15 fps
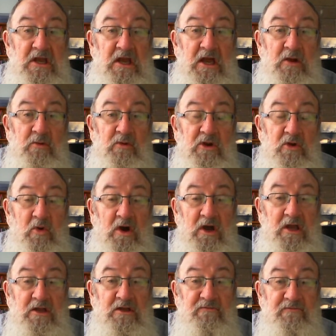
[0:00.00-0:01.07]
are
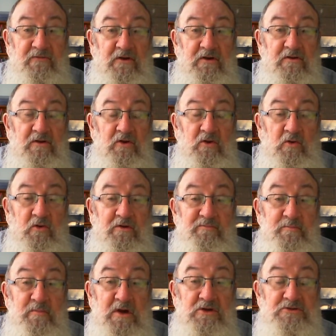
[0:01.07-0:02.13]
required to follow the law
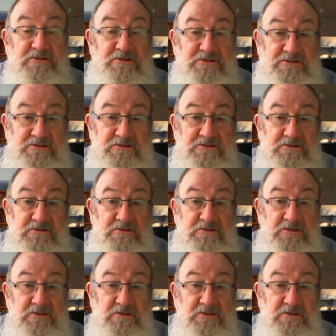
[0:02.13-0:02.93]
of Moses,